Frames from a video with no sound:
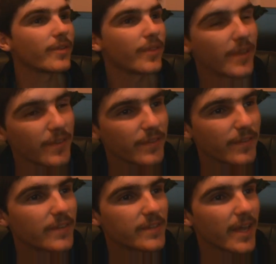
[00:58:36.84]

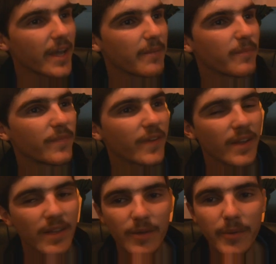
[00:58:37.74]
this game
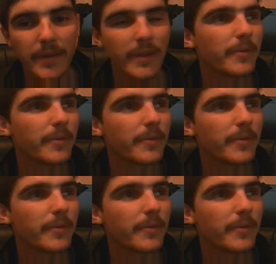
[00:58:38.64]
fairly quickly.